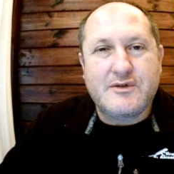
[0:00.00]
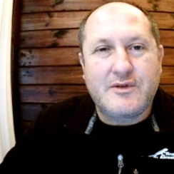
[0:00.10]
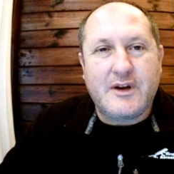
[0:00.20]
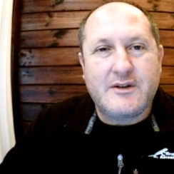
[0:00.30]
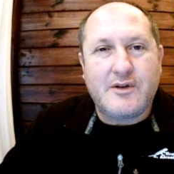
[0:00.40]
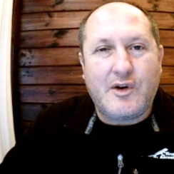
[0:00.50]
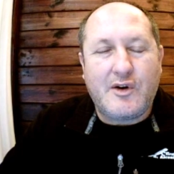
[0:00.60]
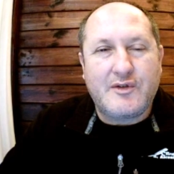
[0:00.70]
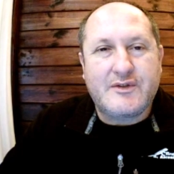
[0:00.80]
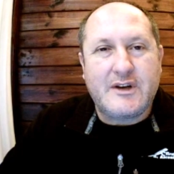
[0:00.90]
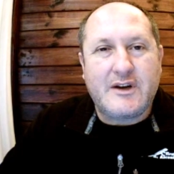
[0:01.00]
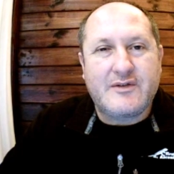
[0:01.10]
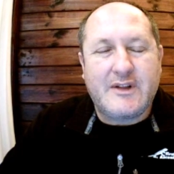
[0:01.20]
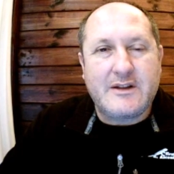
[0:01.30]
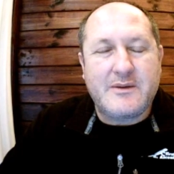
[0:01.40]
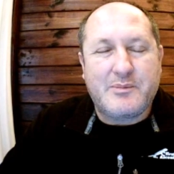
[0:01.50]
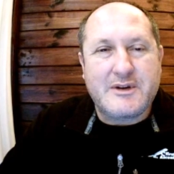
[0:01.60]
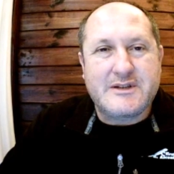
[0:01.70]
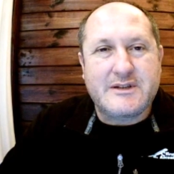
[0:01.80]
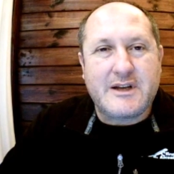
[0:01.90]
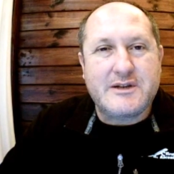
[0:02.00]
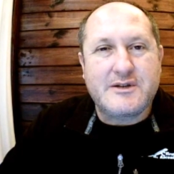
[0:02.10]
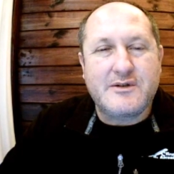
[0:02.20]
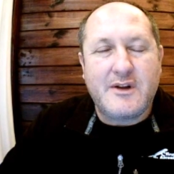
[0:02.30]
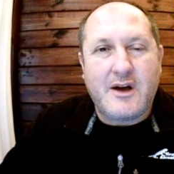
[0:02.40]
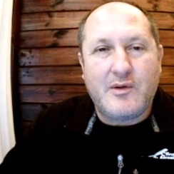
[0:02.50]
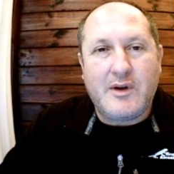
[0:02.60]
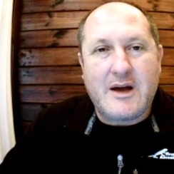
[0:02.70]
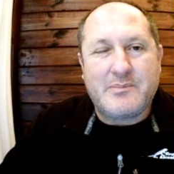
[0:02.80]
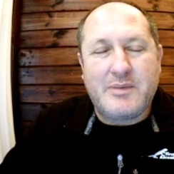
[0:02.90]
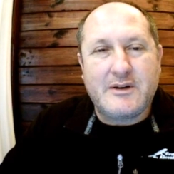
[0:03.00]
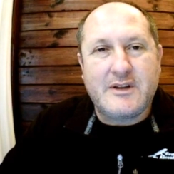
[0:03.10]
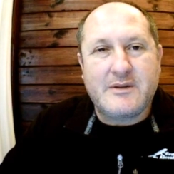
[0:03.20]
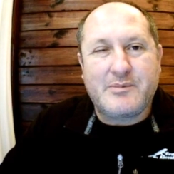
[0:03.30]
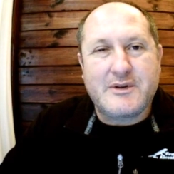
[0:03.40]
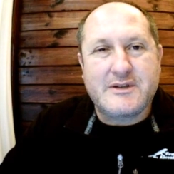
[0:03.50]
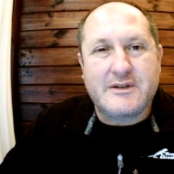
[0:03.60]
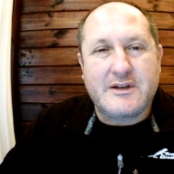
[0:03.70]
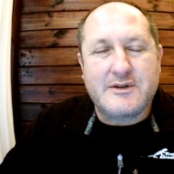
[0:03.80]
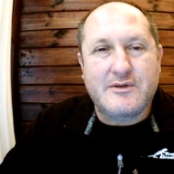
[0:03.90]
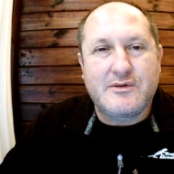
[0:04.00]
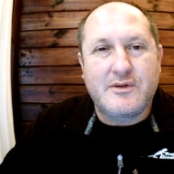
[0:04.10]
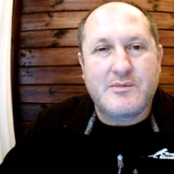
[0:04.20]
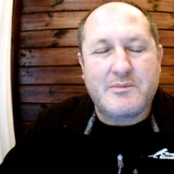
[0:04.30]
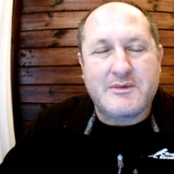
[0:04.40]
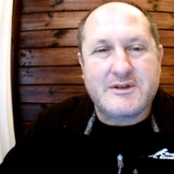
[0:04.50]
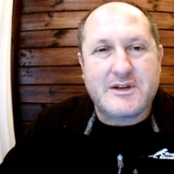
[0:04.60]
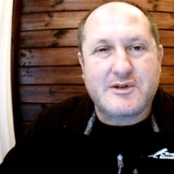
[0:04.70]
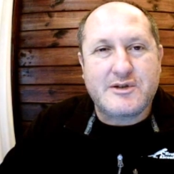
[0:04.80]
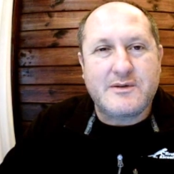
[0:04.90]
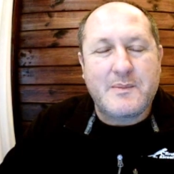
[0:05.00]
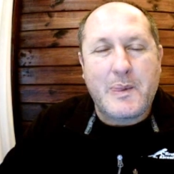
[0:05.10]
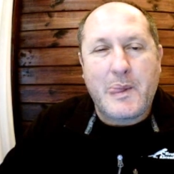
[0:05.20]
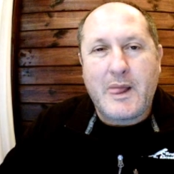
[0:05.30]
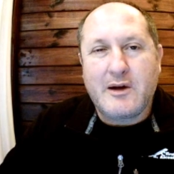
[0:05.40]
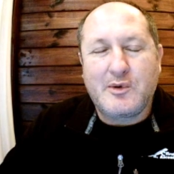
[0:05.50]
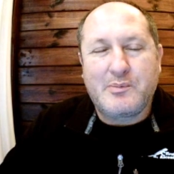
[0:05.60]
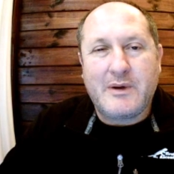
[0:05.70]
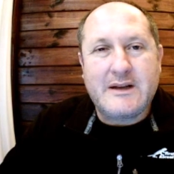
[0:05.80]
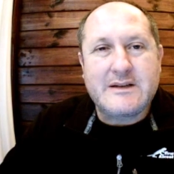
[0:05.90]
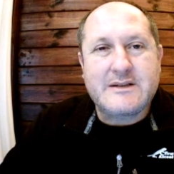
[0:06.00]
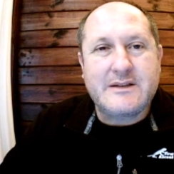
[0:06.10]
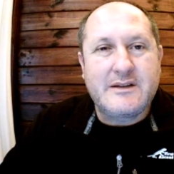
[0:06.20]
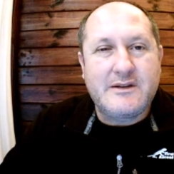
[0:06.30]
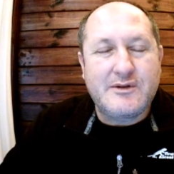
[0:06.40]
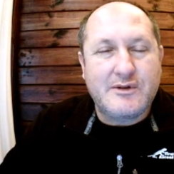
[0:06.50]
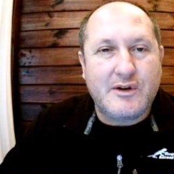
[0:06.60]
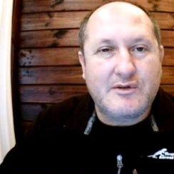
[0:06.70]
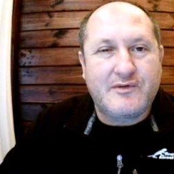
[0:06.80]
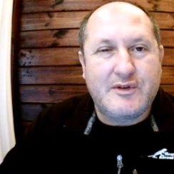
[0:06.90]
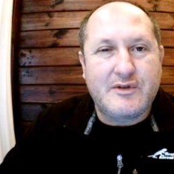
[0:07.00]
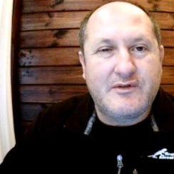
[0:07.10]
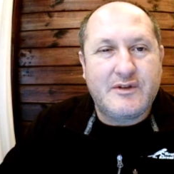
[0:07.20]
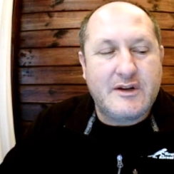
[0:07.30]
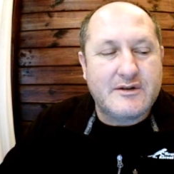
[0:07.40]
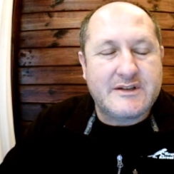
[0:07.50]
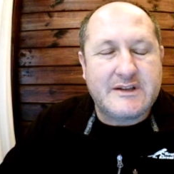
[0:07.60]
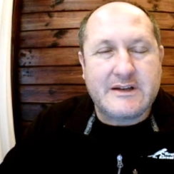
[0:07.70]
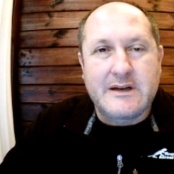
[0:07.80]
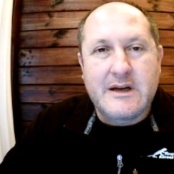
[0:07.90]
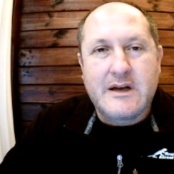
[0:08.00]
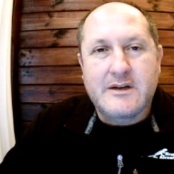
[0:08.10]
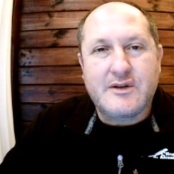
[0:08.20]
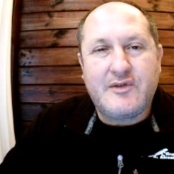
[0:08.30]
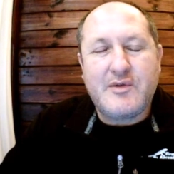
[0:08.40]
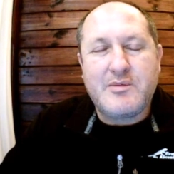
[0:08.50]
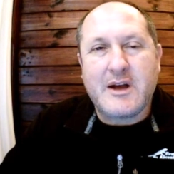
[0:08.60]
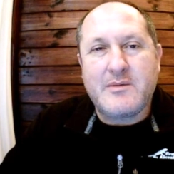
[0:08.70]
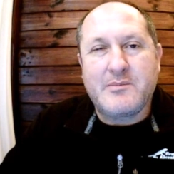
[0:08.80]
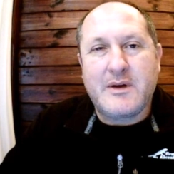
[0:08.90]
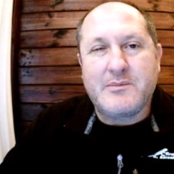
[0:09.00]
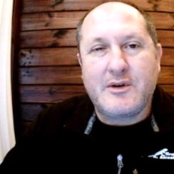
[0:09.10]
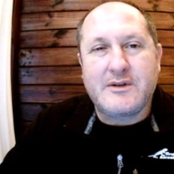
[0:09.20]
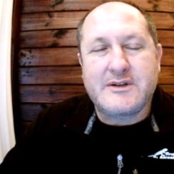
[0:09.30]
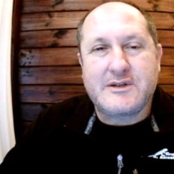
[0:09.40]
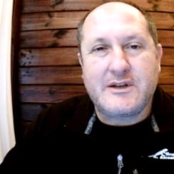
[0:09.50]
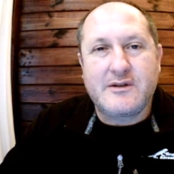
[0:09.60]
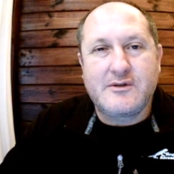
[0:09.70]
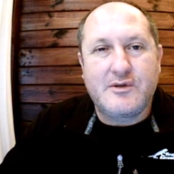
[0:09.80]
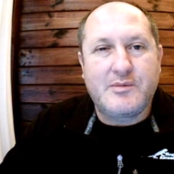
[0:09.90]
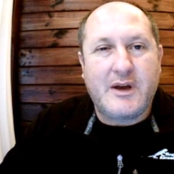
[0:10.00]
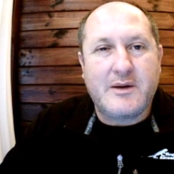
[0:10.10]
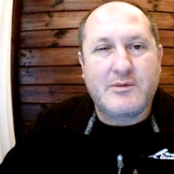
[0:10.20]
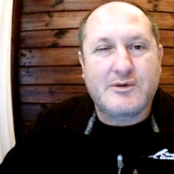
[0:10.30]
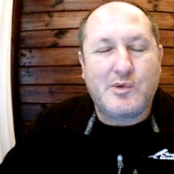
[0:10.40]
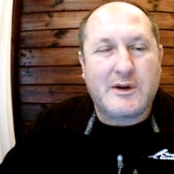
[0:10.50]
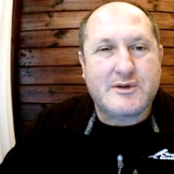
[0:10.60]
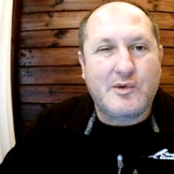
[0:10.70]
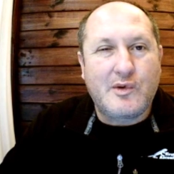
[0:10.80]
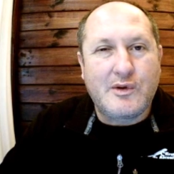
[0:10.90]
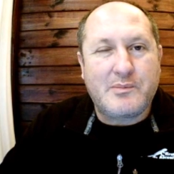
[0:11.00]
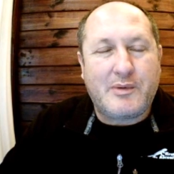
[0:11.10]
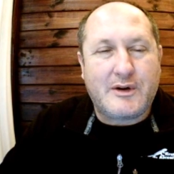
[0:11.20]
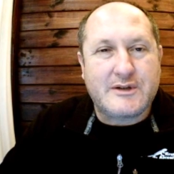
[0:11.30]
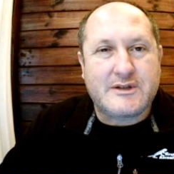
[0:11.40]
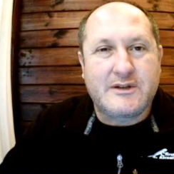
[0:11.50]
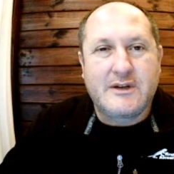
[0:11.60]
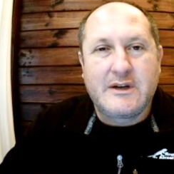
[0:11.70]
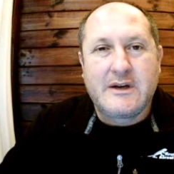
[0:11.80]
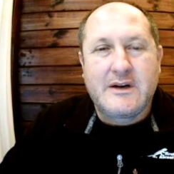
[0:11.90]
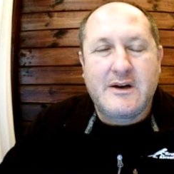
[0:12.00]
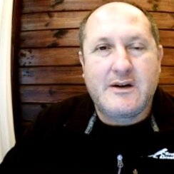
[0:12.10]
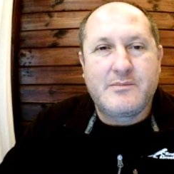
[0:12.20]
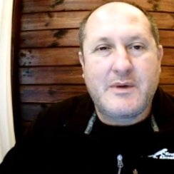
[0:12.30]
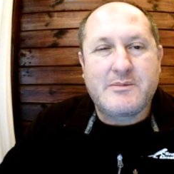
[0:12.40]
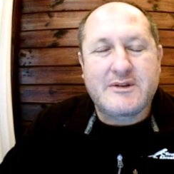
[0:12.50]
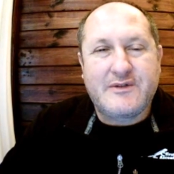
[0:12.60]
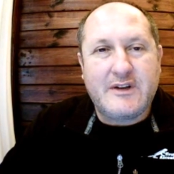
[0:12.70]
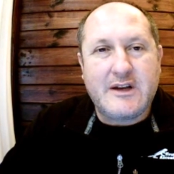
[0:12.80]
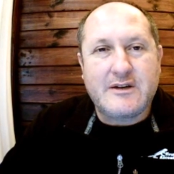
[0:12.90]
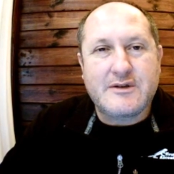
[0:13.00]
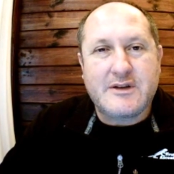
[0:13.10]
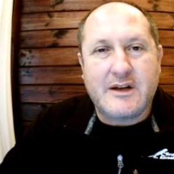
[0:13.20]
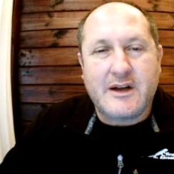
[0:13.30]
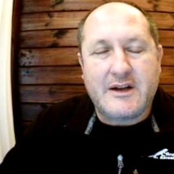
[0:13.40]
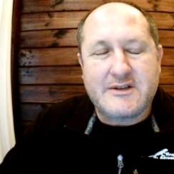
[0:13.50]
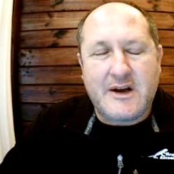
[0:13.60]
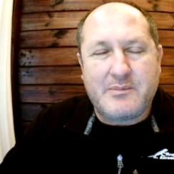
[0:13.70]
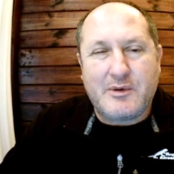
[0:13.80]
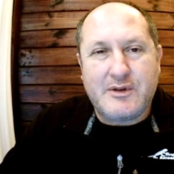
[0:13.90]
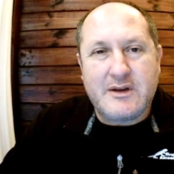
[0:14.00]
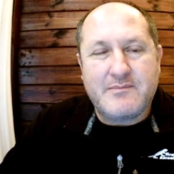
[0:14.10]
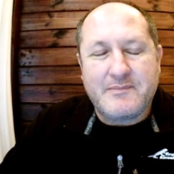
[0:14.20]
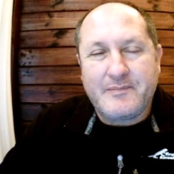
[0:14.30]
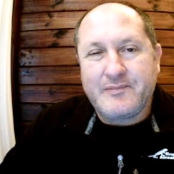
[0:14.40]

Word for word: tonight after I've done the presentation. I will upload that presentation to the member section or playlist and then you can go and view the videos there. So if you become a member on this channel, you'll be able to watch all the past uh, members videos and catch up on them